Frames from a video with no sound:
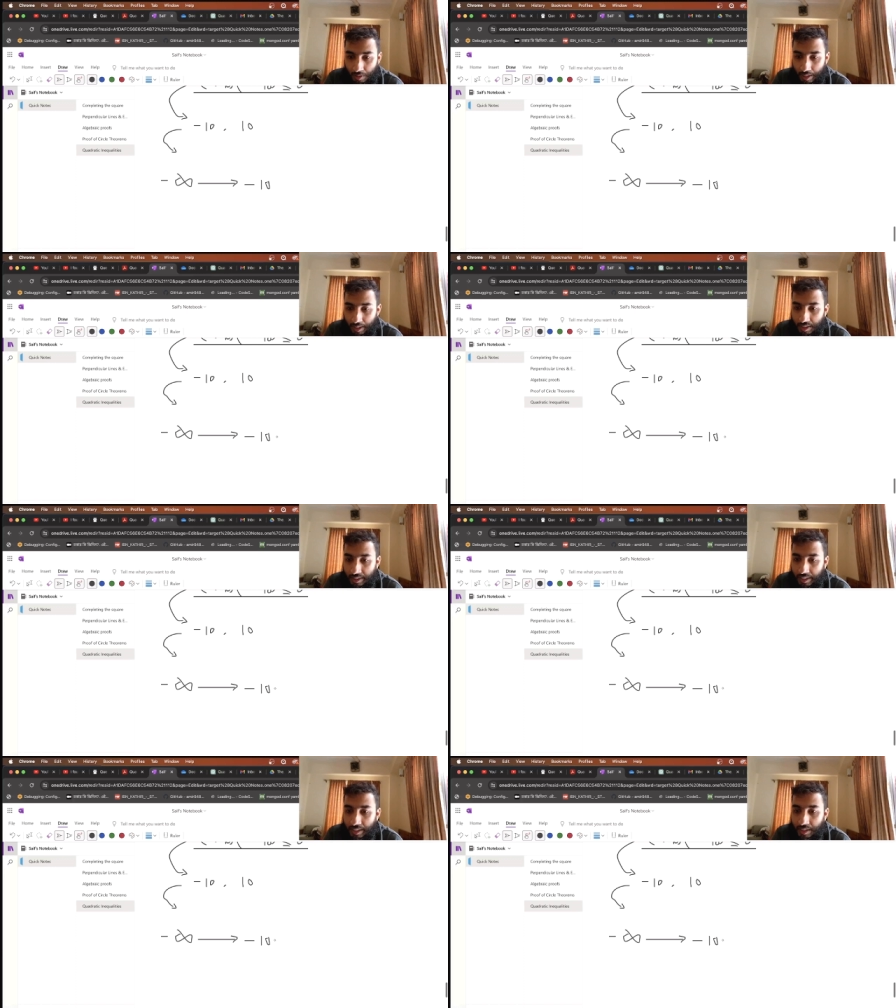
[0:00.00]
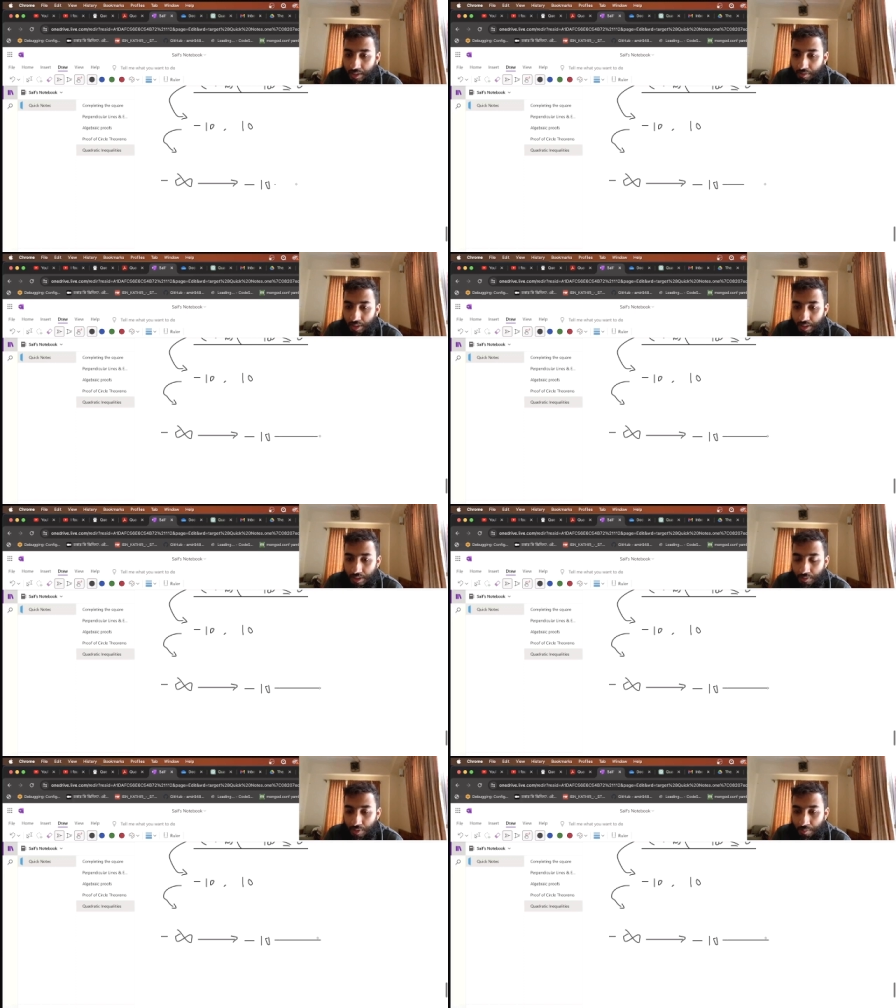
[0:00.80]
and the second interval
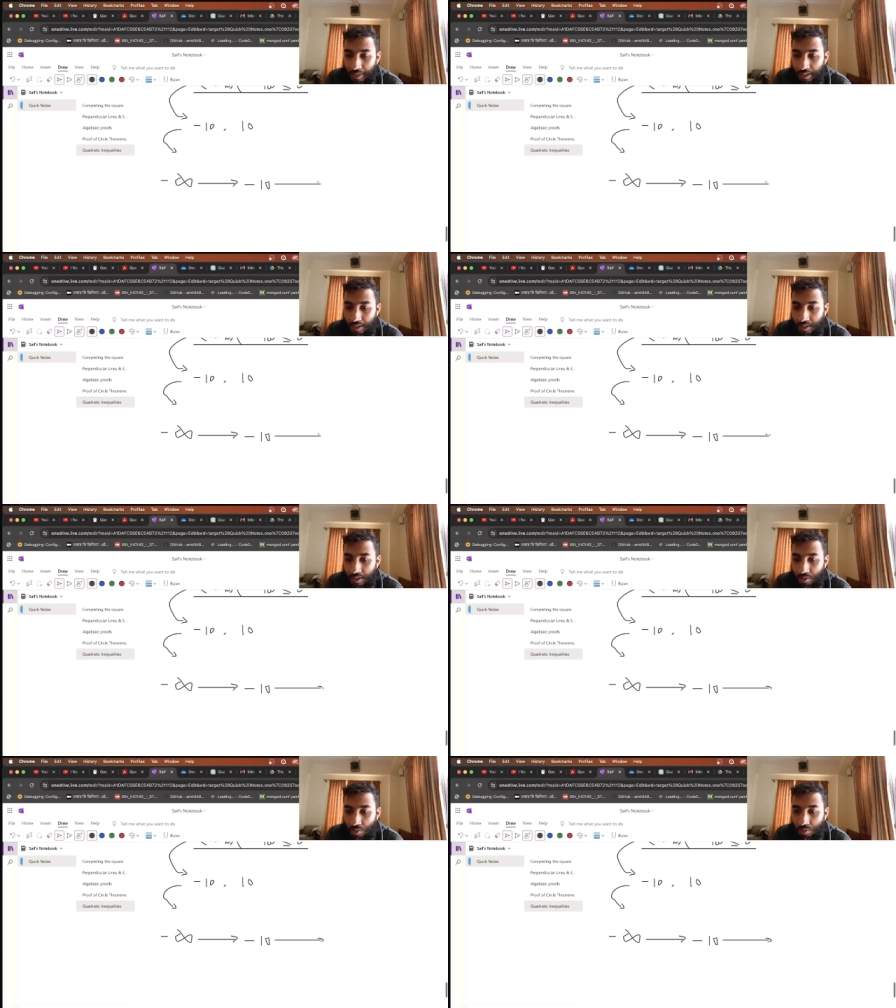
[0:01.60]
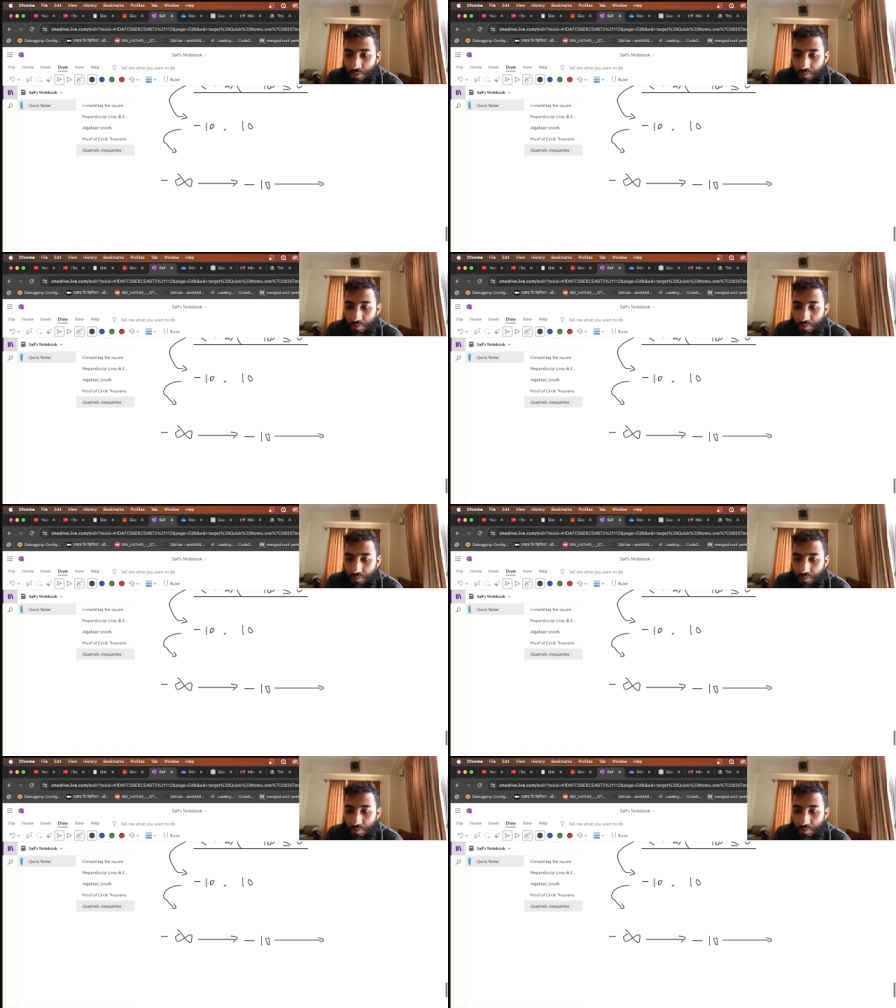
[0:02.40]
is from minus 10 to